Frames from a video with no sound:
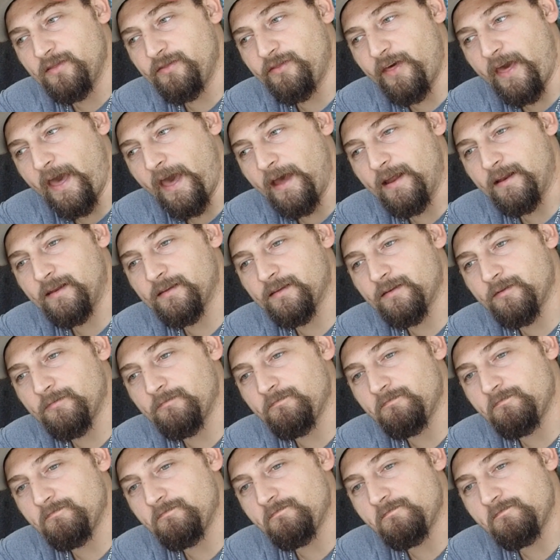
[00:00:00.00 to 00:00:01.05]
That
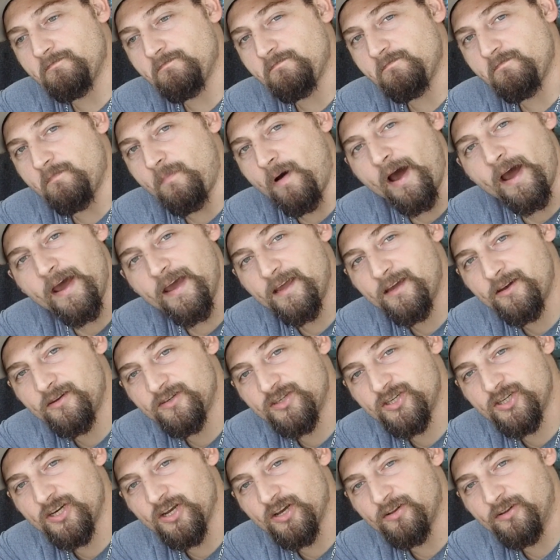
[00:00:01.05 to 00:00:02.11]
my
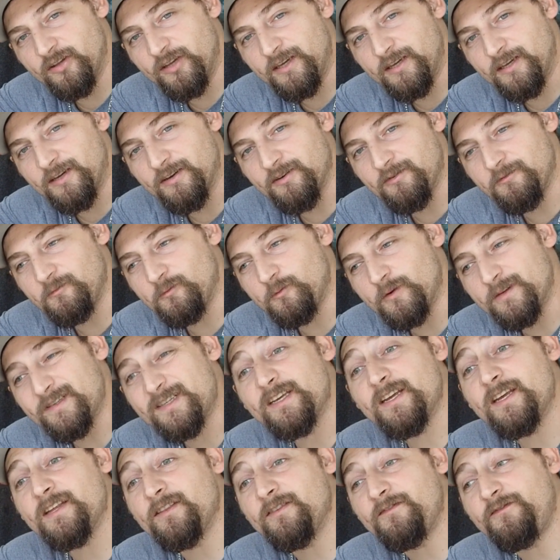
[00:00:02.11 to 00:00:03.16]
chili
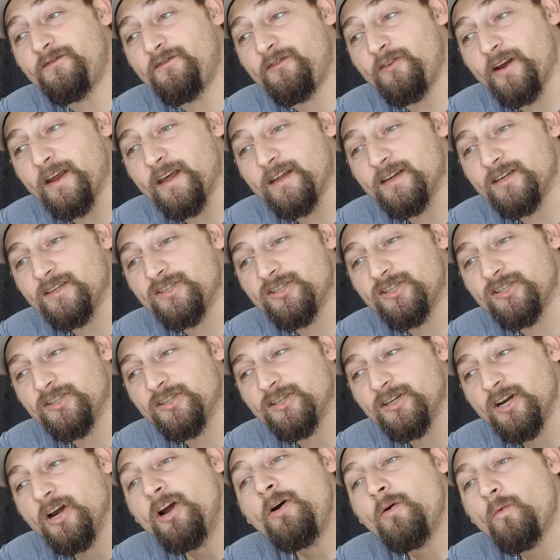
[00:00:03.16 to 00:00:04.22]
was in the fridge
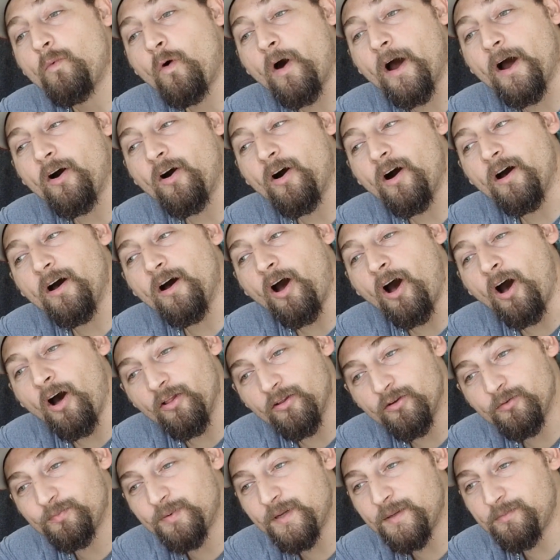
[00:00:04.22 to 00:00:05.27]
while
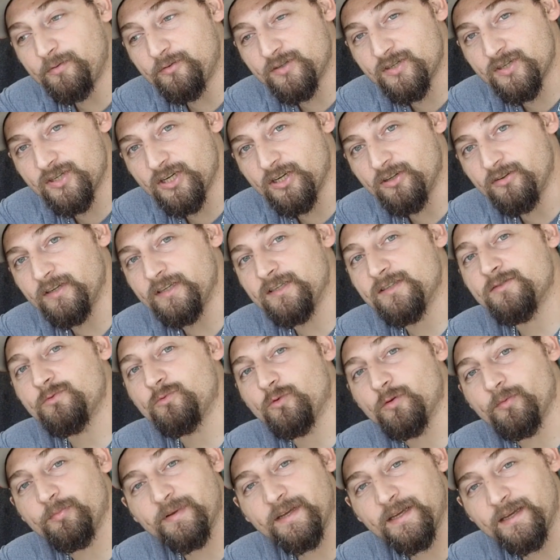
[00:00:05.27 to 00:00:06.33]
other people's chilies
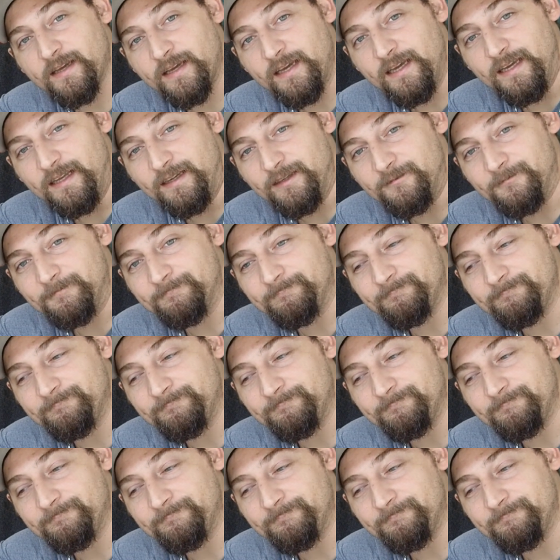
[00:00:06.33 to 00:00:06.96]
were being eaten.